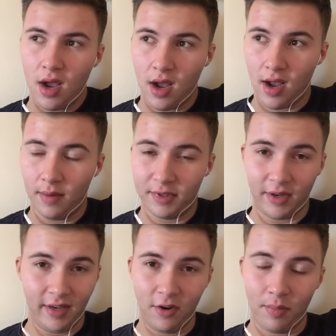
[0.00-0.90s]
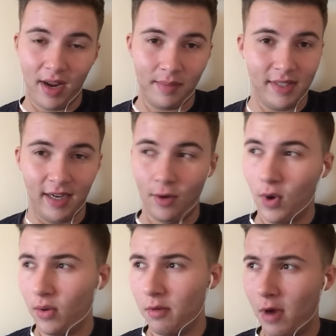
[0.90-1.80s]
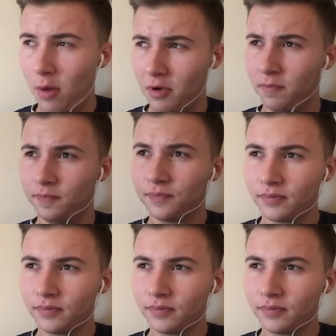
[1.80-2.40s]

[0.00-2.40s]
So they're not playing particularly well at the moment.